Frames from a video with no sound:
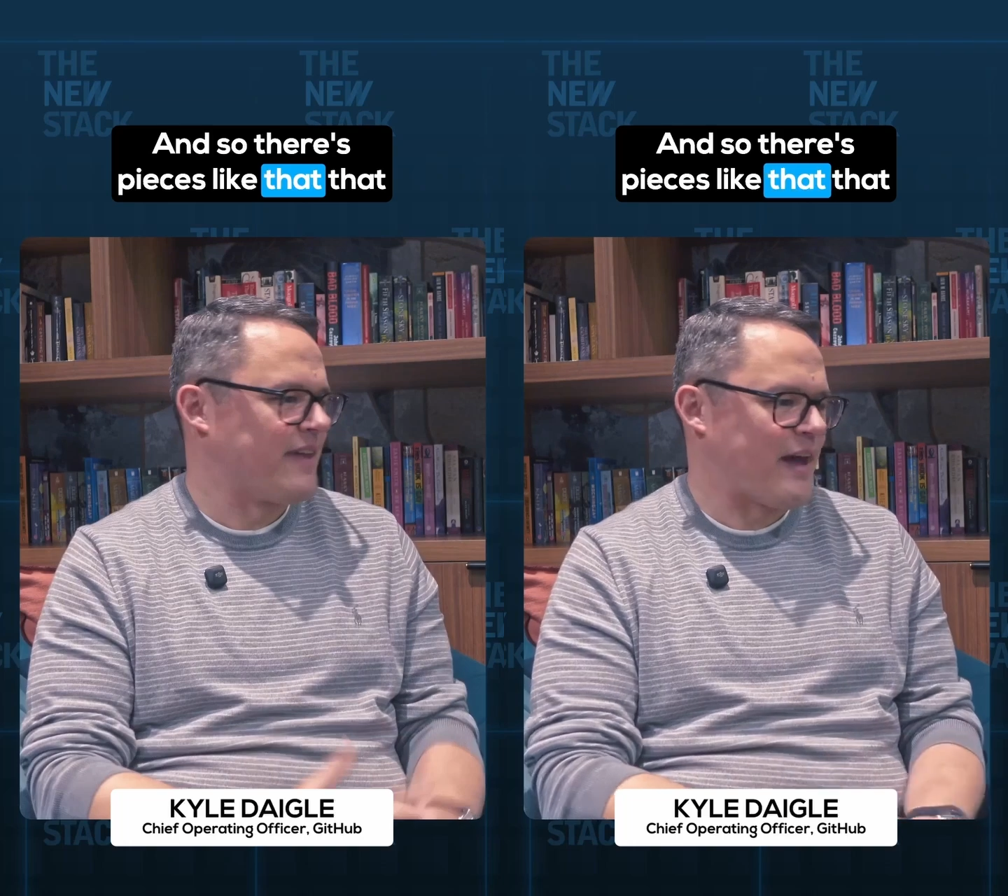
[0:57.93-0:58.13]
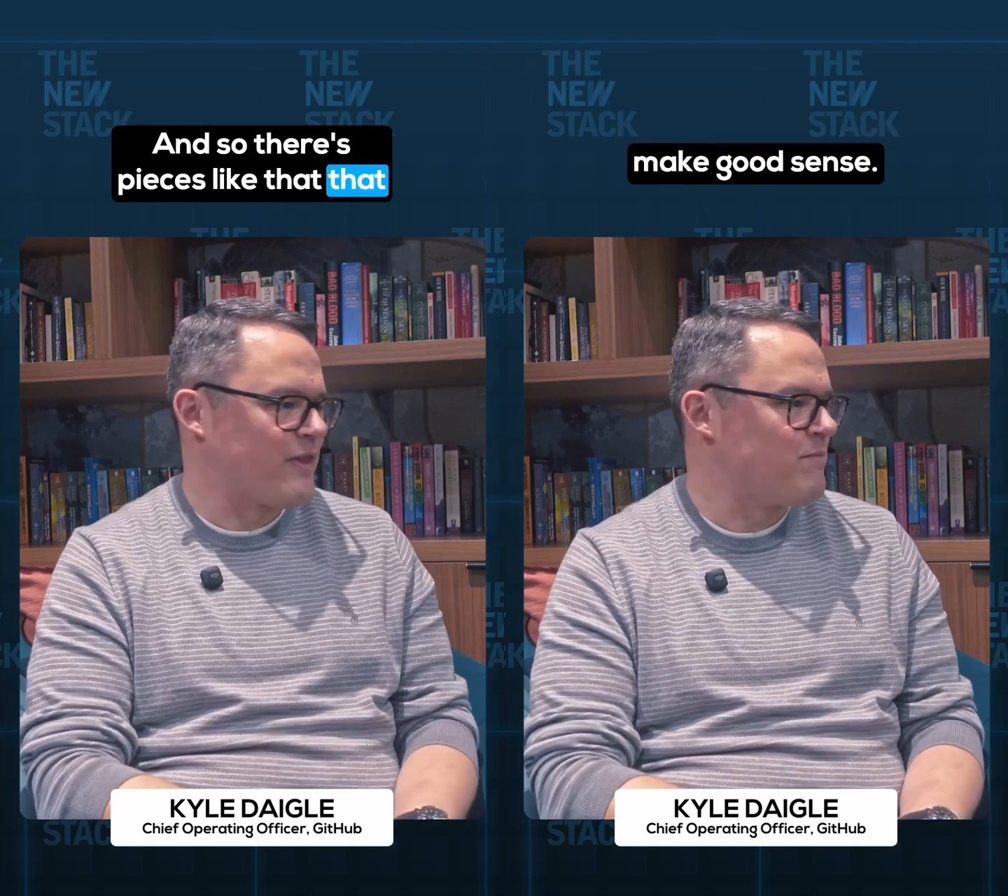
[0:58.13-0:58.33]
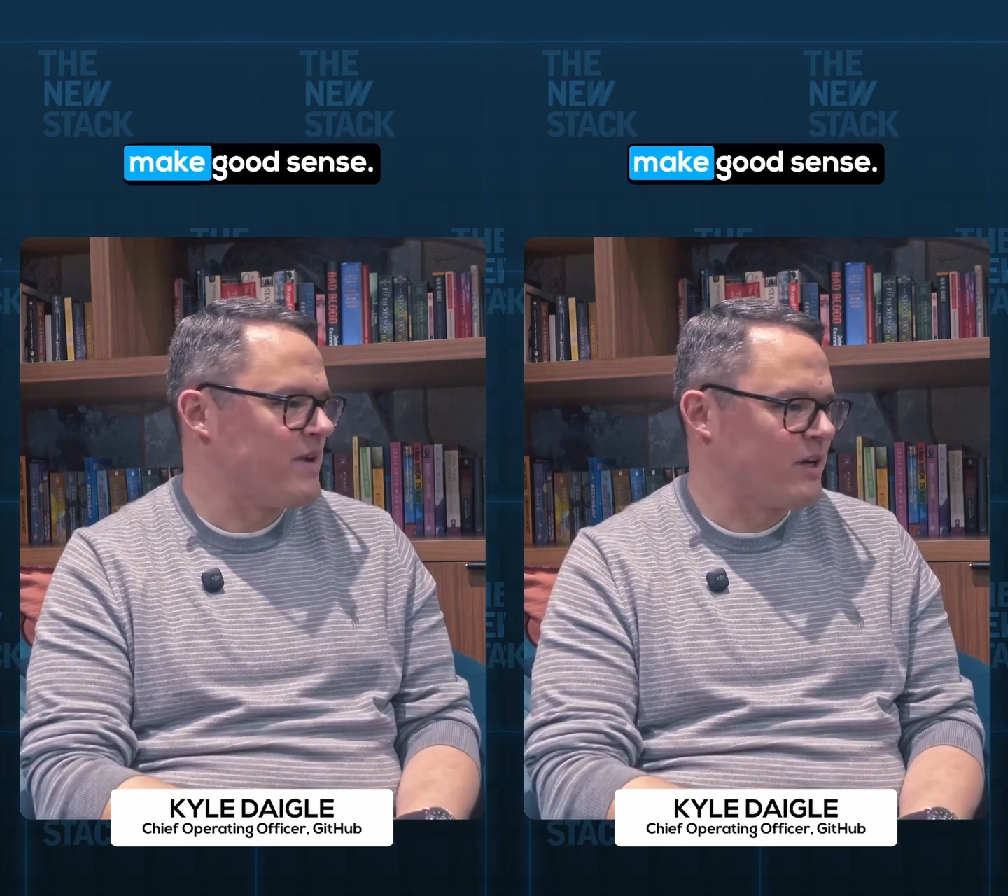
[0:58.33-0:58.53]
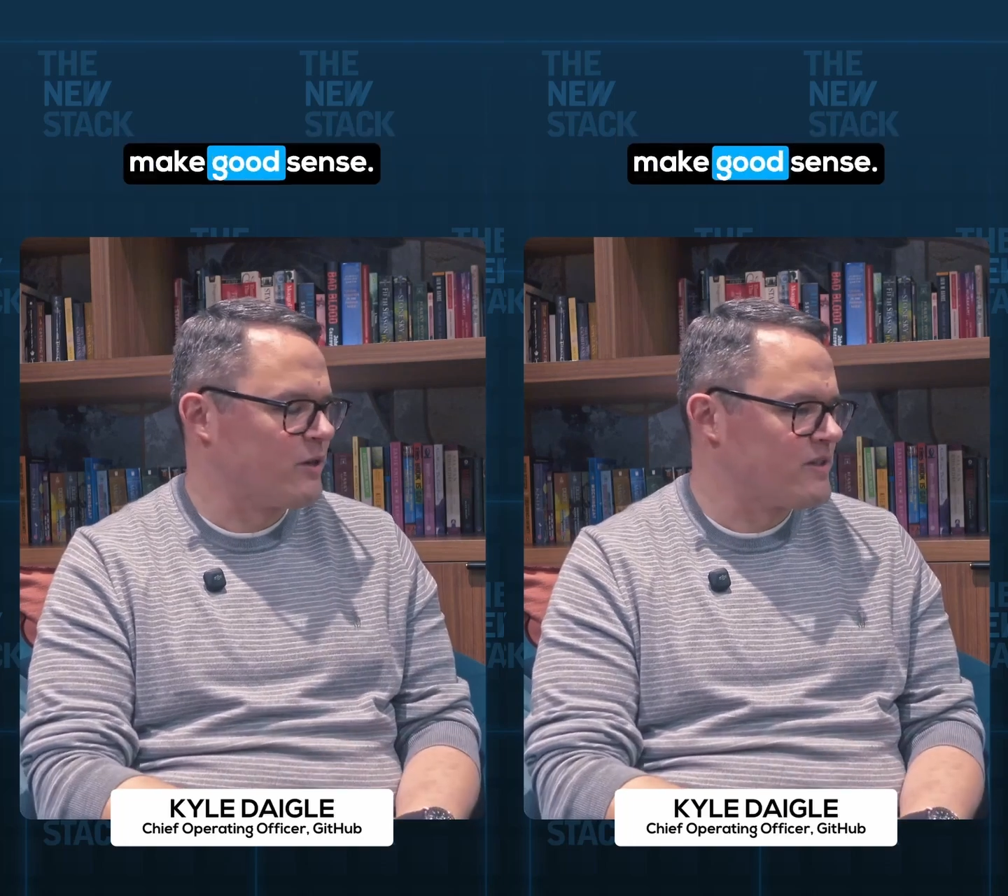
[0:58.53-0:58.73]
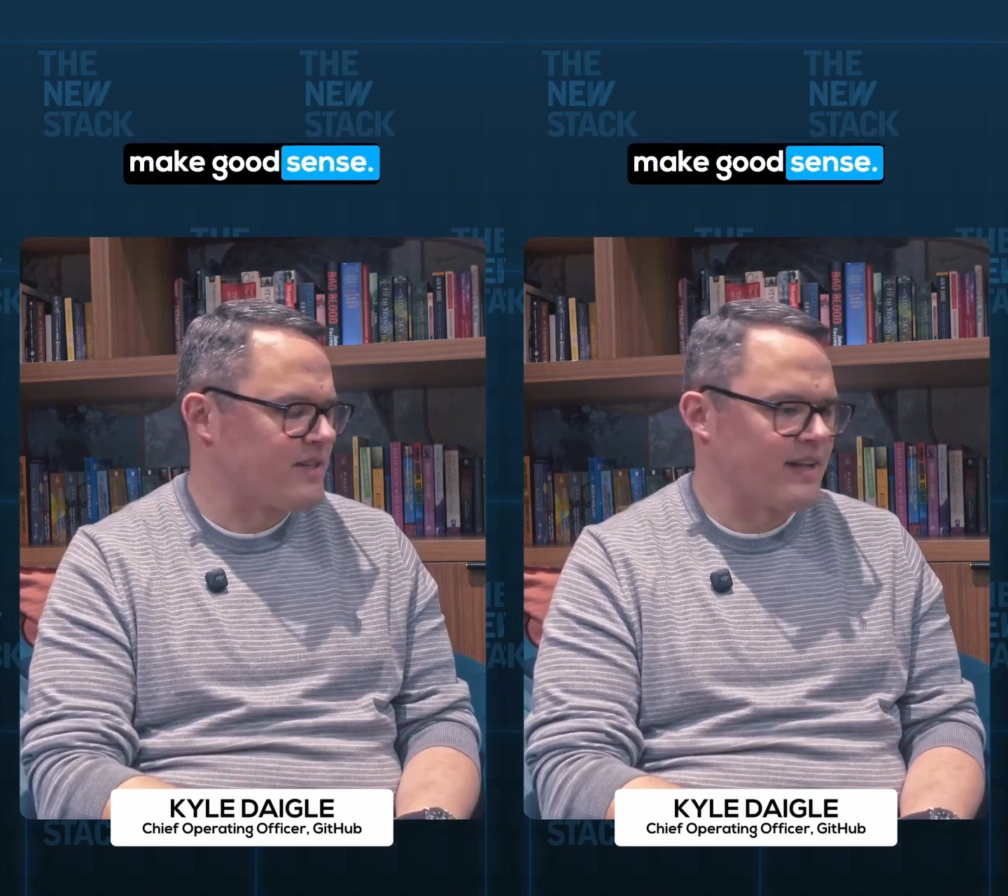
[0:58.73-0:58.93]
that that make
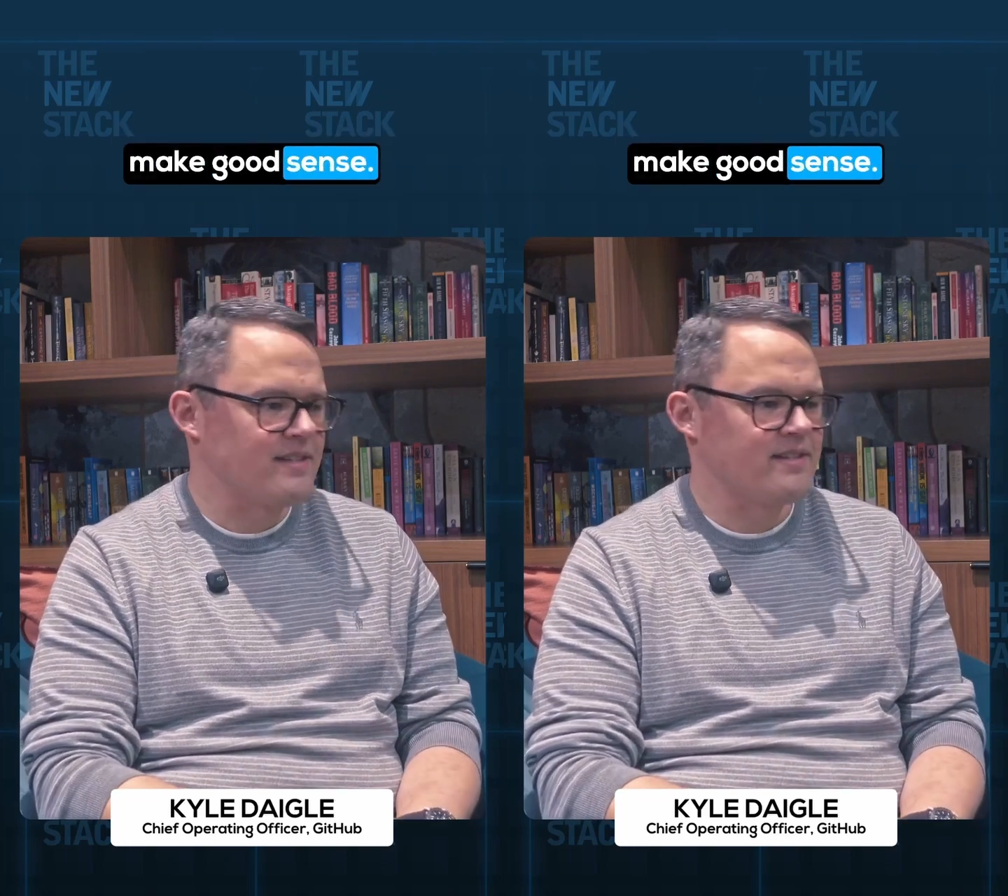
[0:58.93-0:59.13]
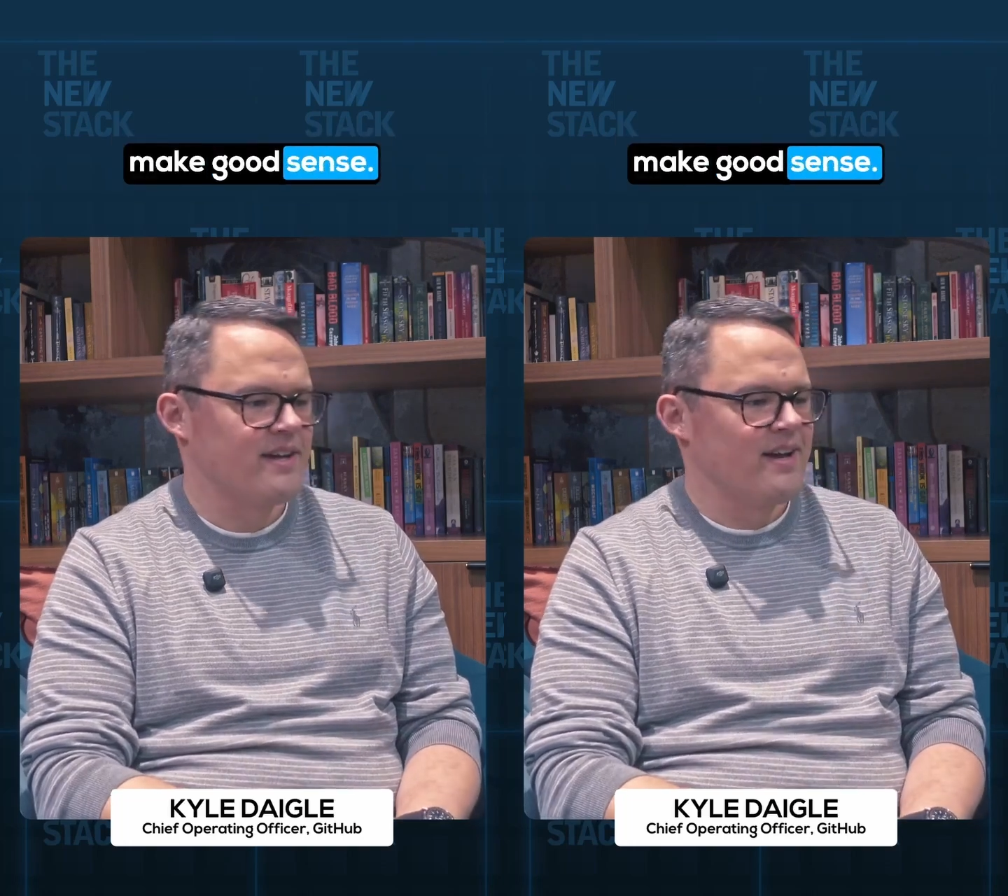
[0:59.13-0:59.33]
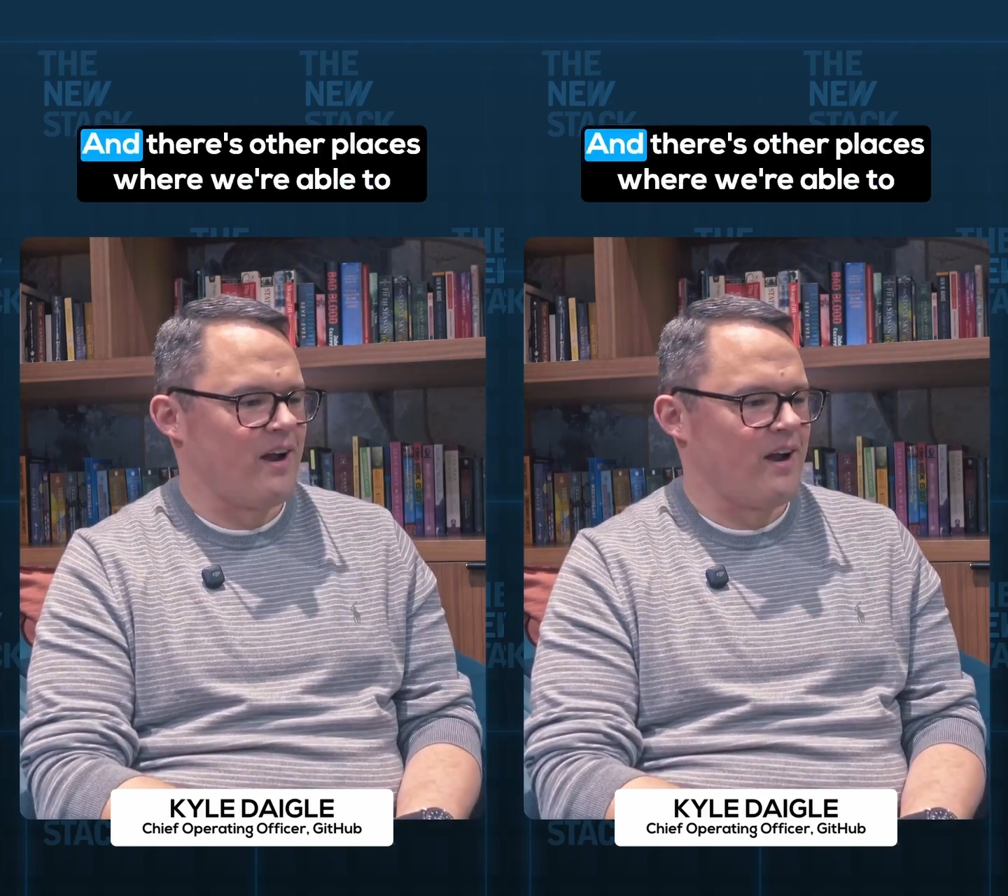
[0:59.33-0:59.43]
good sense.